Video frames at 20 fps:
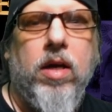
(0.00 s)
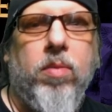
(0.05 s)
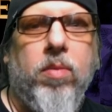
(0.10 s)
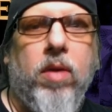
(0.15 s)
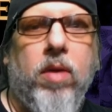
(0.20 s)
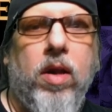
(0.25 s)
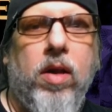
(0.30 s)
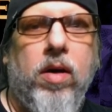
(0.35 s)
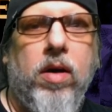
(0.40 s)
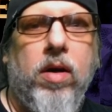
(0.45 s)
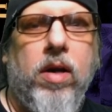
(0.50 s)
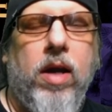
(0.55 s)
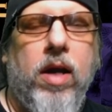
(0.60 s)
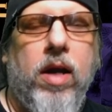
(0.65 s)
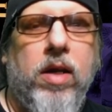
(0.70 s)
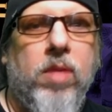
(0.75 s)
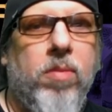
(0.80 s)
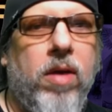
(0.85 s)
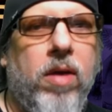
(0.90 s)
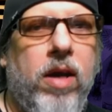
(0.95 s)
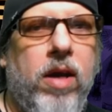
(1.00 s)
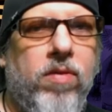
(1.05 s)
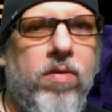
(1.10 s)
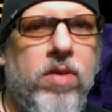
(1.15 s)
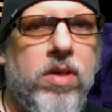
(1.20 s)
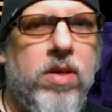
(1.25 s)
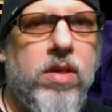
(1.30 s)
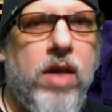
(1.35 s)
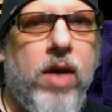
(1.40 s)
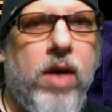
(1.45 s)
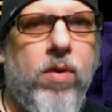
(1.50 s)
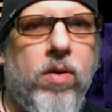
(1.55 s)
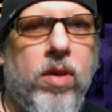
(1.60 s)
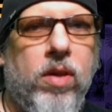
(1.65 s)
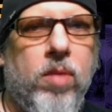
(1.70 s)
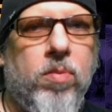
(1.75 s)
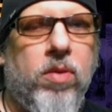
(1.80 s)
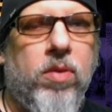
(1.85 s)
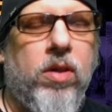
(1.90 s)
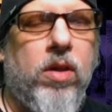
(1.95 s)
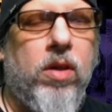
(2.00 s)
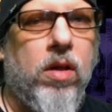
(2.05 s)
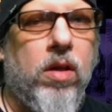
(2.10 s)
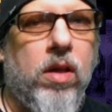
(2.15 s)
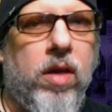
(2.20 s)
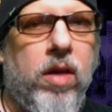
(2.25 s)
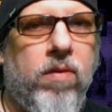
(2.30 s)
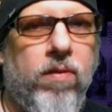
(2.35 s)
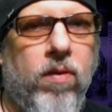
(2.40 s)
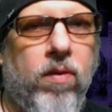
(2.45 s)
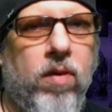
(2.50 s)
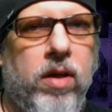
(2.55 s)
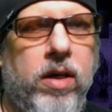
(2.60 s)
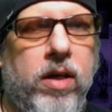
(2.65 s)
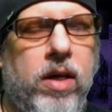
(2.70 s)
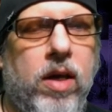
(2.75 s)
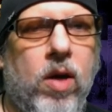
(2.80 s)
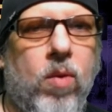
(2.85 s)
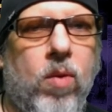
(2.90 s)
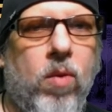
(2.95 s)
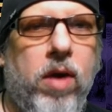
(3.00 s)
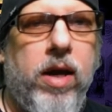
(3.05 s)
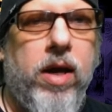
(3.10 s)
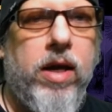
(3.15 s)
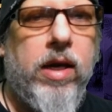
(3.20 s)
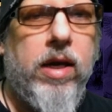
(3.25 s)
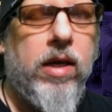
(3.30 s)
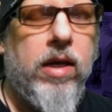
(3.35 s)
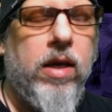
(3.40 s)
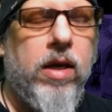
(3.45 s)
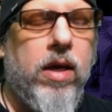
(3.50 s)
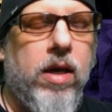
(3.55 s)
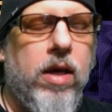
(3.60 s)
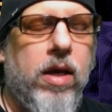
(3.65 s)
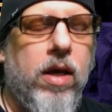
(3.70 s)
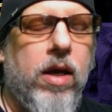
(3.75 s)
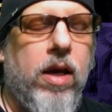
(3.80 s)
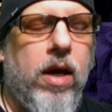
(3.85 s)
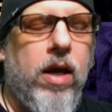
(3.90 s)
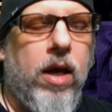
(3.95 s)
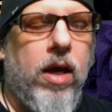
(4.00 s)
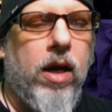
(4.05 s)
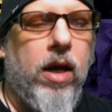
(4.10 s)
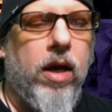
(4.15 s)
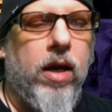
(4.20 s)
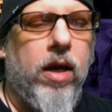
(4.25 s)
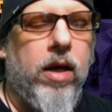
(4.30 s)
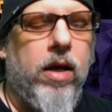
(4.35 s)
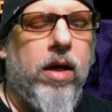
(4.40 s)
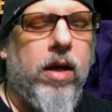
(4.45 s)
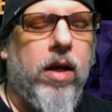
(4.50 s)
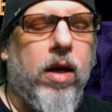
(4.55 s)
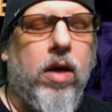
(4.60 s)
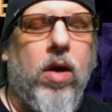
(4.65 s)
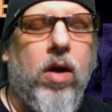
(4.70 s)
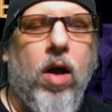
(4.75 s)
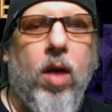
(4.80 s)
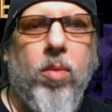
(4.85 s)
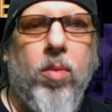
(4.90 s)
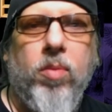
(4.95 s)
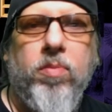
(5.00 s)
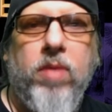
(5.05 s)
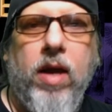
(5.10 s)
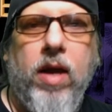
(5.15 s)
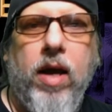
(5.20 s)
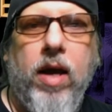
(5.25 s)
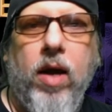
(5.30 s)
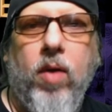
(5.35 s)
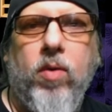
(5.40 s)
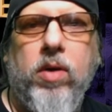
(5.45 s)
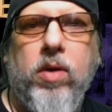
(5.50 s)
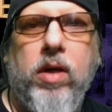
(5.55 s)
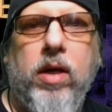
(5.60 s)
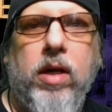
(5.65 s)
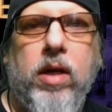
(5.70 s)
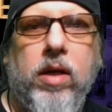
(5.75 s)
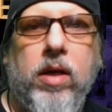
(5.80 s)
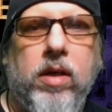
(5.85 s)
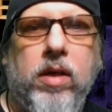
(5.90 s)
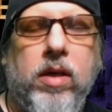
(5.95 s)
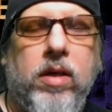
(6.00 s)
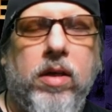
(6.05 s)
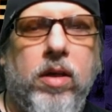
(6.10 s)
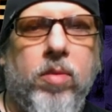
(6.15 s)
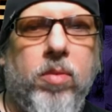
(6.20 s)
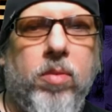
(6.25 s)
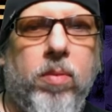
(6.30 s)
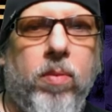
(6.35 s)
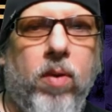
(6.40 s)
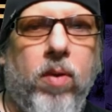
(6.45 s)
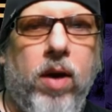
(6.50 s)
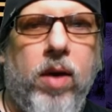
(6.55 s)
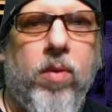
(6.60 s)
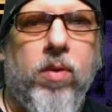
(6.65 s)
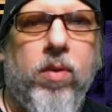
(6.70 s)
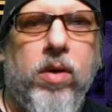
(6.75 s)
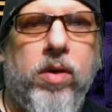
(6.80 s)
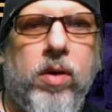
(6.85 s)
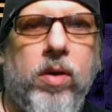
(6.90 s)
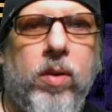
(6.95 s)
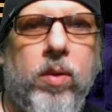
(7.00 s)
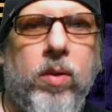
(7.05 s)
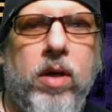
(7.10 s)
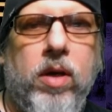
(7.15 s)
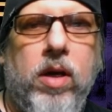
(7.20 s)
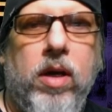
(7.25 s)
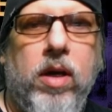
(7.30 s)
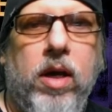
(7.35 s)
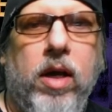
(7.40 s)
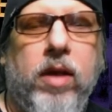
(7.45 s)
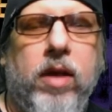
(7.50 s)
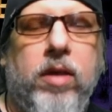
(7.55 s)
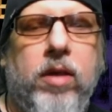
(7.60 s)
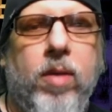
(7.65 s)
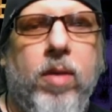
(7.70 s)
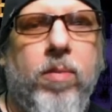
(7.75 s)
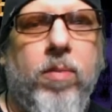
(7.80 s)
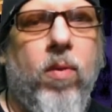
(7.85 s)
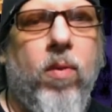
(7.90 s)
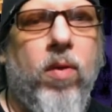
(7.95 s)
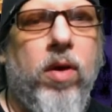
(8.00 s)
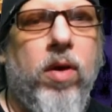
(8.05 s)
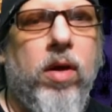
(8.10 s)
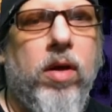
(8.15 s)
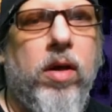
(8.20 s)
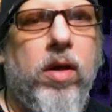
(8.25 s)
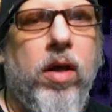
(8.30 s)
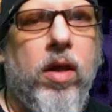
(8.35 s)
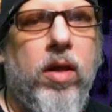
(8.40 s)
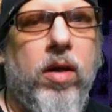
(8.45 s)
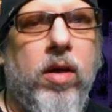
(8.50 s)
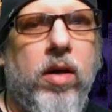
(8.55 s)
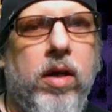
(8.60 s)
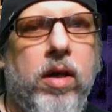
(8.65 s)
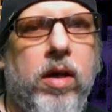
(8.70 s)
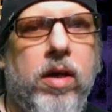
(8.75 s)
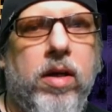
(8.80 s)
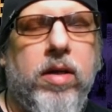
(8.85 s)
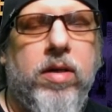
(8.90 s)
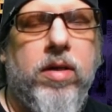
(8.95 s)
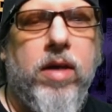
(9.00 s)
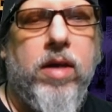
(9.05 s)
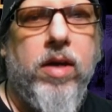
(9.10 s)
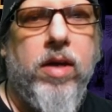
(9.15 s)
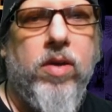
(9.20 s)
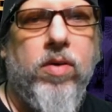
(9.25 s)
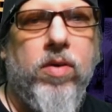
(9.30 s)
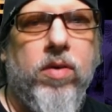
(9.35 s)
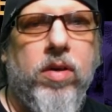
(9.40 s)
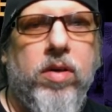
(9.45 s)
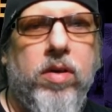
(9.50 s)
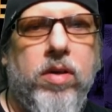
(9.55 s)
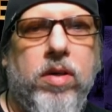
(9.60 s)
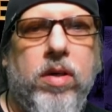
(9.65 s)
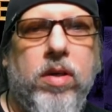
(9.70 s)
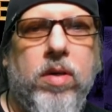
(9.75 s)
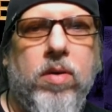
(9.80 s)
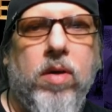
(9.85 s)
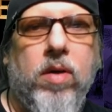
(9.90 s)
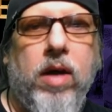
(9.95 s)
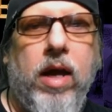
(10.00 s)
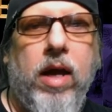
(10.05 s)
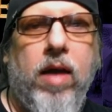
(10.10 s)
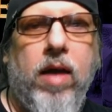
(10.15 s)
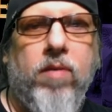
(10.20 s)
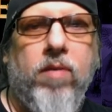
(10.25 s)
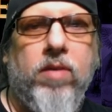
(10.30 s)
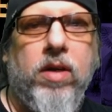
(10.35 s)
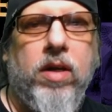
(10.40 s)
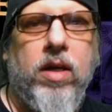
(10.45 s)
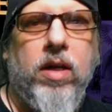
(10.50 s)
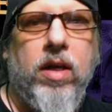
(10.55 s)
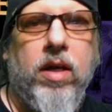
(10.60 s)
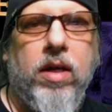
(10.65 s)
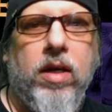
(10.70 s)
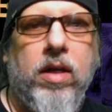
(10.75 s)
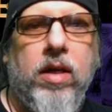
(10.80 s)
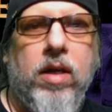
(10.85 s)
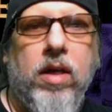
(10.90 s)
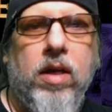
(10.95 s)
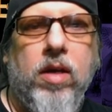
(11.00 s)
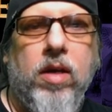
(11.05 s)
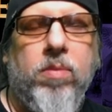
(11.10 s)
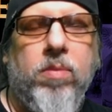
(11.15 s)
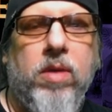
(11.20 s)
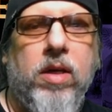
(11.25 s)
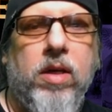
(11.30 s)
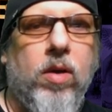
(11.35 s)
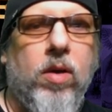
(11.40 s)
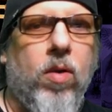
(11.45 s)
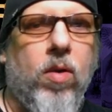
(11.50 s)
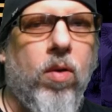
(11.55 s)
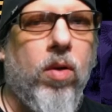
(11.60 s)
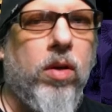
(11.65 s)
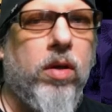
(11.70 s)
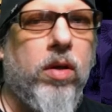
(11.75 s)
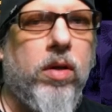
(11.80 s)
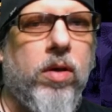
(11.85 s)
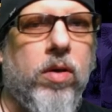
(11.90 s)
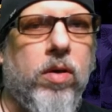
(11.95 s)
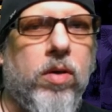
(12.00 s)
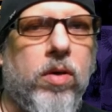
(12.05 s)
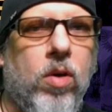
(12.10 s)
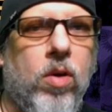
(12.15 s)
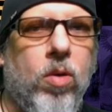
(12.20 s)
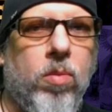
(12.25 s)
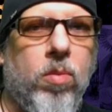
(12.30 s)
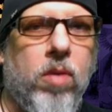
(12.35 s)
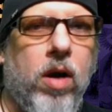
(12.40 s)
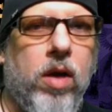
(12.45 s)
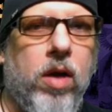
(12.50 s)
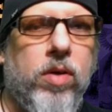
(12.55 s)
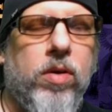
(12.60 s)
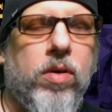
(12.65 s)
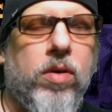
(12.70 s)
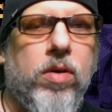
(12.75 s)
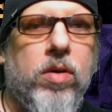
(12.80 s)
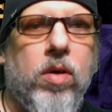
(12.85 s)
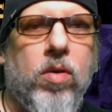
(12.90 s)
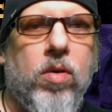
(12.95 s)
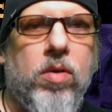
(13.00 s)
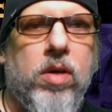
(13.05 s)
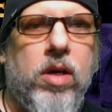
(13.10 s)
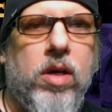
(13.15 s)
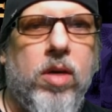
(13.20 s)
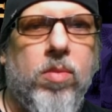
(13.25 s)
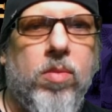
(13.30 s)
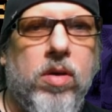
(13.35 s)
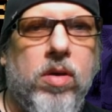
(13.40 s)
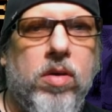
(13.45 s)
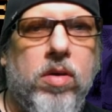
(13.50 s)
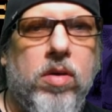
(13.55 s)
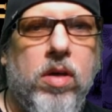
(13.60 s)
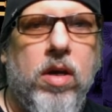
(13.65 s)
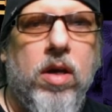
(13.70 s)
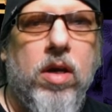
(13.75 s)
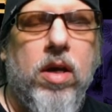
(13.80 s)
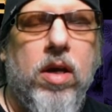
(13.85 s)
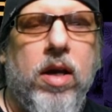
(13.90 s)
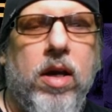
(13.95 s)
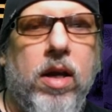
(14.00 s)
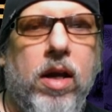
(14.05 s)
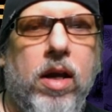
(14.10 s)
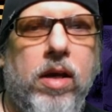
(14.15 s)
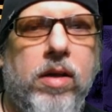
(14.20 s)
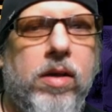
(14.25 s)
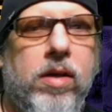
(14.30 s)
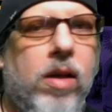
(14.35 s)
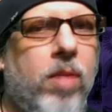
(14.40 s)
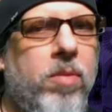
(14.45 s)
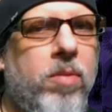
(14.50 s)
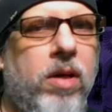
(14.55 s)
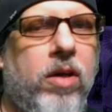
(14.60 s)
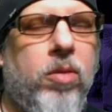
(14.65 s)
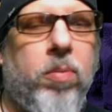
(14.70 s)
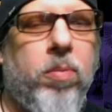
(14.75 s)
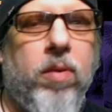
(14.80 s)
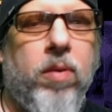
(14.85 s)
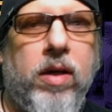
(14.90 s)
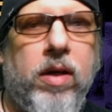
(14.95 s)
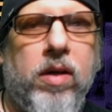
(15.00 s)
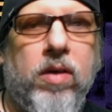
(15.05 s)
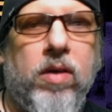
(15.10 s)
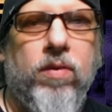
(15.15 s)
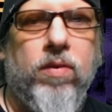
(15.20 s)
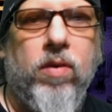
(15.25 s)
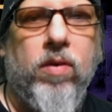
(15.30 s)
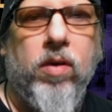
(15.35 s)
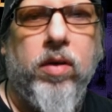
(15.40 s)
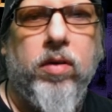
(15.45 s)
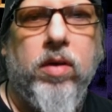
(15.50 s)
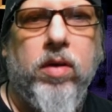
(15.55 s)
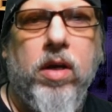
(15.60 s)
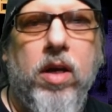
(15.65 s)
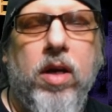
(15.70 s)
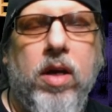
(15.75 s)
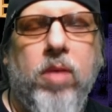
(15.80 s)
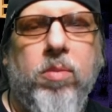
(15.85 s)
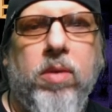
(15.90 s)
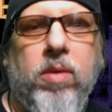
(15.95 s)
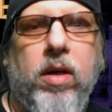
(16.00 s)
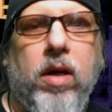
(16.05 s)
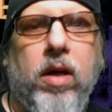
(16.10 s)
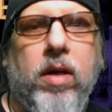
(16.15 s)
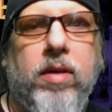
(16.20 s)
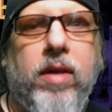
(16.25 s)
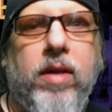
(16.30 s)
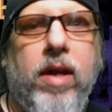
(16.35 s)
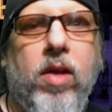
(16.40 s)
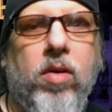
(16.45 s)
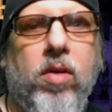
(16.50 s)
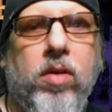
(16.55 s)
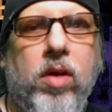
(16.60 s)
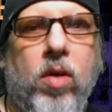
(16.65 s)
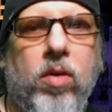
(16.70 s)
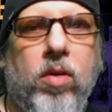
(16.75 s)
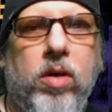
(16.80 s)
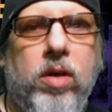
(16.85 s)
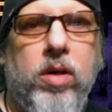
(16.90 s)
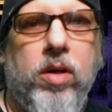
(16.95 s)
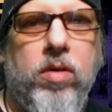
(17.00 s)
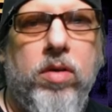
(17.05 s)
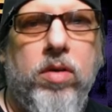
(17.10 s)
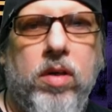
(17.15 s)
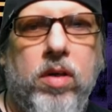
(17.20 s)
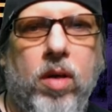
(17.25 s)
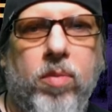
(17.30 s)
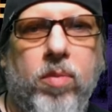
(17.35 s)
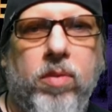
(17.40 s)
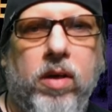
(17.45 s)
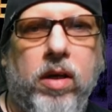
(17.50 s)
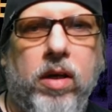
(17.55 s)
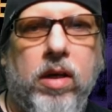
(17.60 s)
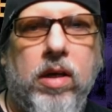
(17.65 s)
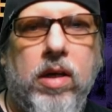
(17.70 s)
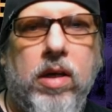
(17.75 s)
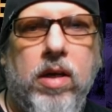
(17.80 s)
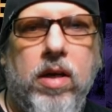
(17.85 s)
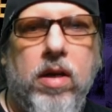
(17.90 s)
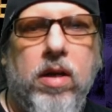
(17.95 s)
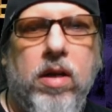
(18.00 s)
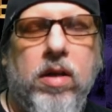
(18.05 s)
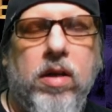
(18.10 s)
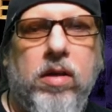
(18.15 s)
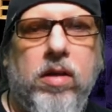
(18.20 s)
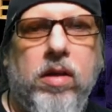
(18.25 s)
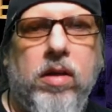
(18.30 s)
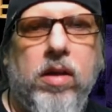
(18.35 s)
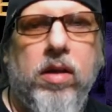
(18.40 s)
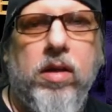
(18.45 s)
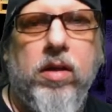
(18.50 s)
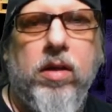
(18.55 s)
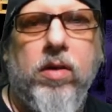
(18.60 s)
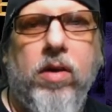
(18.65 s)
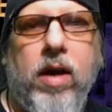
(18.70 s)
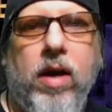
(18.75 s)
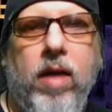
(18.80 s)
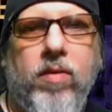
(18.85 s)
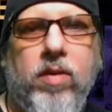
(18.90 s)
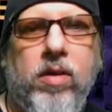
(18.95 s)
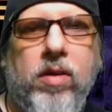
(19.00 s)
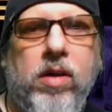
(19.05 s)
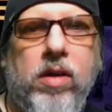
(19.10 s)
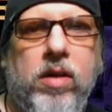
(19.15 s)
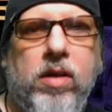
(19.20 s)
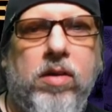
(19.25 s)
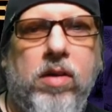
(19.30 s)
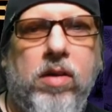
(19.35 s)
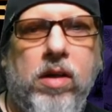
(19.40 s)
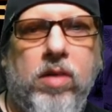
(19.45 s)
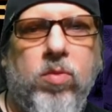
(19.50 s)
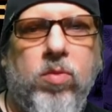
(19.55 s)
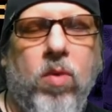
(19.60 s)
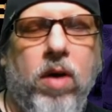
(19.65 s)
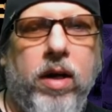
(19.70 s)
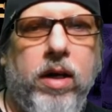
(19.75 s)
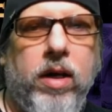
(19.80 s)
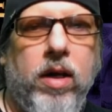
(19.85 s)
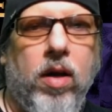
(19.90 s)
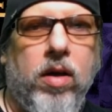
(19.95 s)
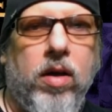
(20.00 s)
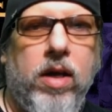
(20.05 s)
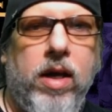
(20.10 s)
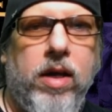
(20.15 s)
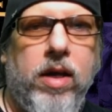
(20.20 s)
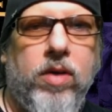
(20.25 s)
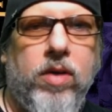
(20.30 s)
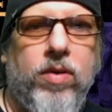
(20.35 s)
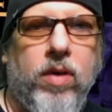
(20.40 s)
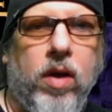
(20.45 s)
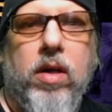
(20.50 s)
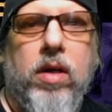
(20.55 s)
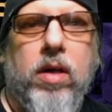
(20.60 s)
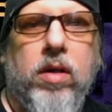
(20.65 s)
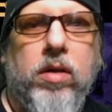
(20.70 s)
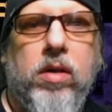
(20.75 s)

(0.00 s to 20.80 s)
But other than that, you might have to stay with them until they fully get awake, and calm them down and get them to pray with you. At some point or another, it is dangerous to have the kid be told that there's no monsters, no demons. And let me explain this first, because they don't know to do something. You have to. It's walking on eggshells.